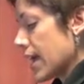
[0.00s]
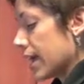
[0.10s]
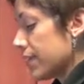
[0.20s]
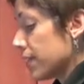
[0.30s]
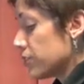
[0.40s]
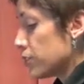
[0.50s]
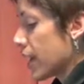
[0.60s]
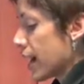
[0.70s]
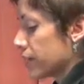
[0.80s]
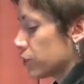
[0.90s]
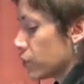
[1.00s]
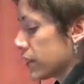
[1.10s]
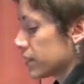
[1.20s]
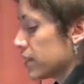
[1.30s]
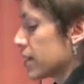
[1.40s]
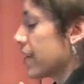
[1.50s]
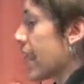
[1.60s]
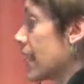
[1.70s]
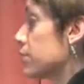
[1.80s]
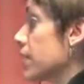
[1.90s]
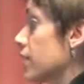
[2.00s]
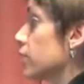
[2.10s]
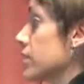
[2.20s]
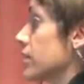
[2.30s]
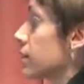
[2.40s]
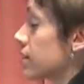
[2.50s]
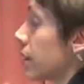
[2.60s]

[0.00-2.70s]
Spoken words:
And they do have quite a lot of adaptations